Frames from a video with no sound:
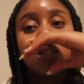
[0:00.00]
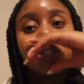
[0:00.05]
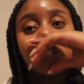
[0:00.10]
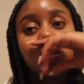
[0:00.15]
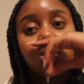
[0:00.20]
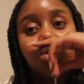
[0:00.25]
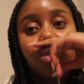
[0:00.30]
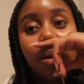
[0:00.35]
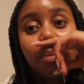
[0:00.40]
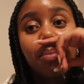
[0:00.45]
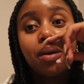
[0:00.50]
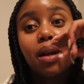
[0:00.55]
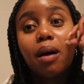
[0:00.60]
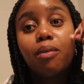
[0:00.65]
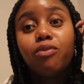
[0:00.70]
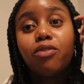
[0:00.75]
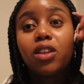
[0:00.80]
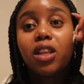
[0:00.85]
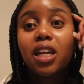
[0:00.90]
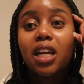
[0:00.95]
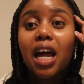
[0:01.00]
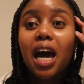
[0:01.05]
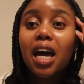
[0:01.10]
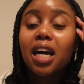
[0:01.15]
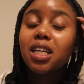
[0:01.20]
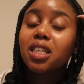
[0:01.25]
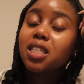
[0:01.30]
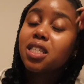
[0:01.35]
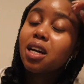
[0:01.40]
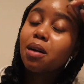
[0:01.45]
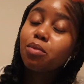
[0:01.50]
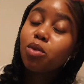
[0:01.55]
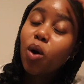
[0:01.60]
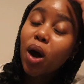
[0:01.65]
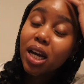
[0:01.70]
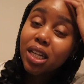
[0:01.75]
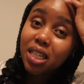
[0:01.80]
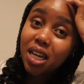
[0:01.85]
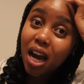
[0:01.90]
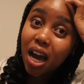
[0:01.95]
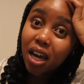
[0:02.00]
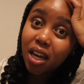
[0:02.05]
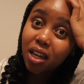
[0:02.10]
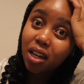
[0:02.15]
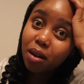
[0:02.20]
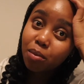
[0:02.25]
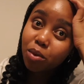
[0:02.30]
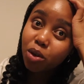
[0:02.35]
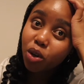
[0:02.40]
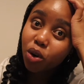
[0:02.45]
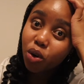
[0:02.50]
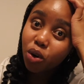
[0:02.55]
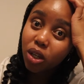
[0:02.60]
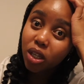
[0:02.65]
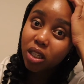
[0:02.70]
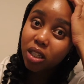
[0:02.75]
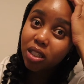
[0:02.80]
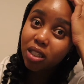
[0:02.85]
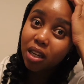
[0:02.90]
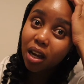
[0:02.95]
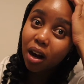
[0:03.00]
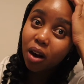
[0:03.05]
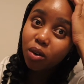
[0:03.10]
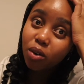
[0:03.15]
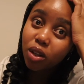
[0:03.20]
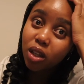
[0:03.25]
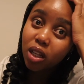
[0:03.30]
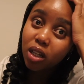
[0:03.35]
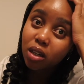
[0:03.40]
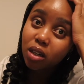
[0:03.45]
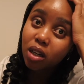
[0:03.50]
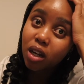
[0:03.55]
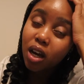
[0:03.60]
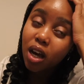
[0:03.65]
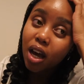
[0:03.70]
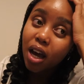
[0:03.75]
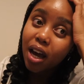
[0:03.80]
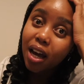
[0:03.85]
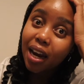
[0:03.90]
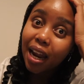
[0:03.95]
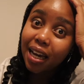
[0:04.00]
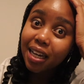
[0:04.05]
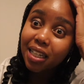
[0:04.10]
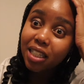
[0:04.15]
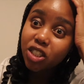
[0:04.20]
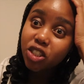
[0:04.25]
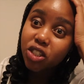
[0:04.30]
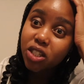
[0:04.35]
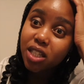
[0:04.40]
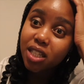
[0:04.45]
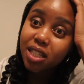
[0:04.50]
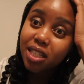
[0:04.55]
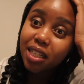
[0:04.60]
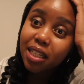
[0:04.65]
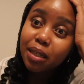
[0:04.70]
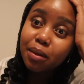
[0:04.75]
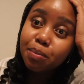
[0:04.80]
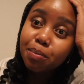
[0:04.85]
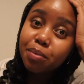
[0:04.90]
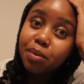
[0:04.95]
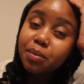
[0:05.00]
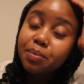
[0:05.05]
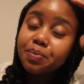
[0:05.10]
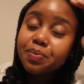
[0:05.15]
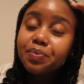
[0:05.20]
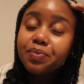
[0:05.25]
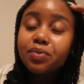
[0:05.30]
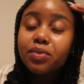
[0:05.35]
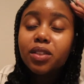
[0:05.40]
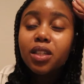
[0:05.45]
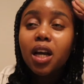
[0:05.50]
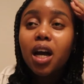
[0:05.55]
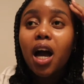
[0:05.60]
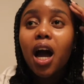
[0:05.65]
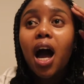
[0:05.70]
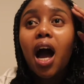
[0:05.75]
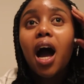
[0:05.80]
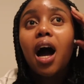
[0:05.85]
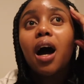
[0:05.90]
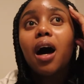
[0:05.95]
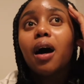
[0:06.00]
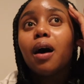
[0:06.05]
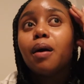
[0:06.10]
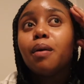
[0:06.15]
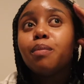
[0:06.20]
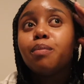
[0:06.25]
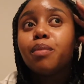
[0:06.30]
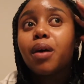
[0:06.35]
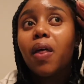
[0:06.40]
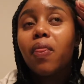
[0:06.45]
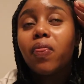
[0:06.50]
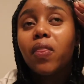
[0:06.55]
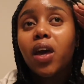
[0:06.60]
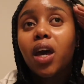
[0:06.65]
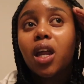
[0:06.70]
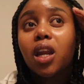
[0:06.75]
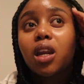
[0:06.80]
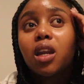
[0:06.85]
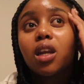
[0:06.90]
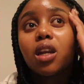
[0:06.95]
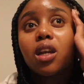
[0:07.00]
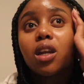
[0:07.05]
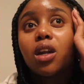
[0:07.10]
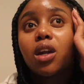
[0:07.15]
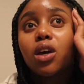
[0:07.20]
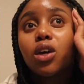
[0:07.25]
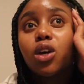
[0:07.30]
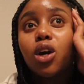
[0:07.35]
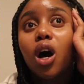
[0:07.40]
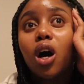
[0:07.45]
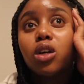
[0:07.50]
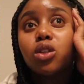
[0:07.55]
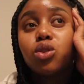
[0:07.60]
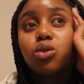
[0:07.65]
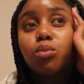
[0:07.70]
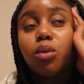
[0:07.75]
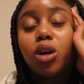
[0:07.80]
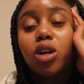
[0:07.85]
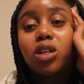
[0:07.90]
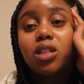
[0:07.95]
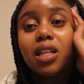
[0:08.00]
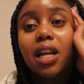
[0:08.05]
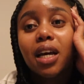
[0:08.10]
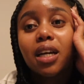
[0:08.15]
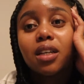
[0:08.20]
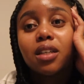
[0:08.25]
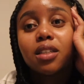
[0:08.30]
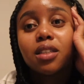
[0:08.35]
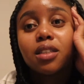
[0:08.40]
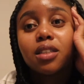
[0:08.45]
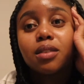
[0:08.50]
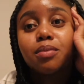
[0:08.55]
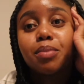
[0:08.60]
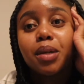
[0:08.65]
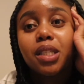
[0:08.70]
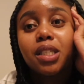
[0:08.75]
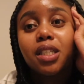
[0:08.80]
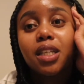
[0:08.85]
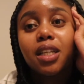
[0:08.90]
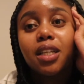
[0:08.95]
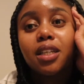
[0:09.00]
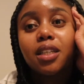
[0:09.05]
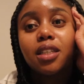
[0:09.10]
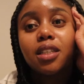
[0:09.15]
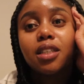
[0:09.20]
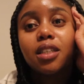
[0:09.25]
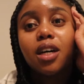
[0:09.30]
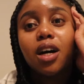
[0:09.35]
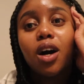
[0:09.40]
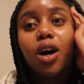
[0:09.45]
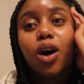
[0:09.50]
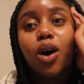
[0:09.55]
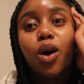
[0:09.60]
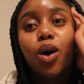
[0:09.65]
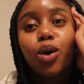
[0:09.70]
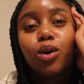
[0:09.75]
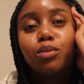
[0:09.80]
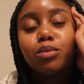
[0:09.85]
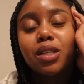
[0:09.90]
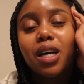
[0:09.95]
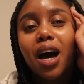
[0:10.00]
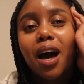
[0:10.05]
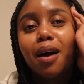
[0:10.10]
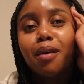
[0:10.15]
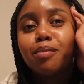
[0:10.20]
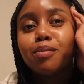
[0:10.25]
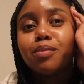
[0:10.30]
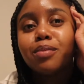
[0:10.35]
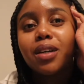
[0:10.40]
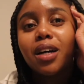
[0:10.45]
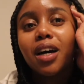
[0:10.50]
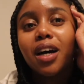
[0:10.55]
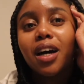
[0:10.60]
just wrap it up for the night. I'm quite tired. I'm gonna go eat now and then likely just sleep. And then, yeah, tomorrow is like basically home time,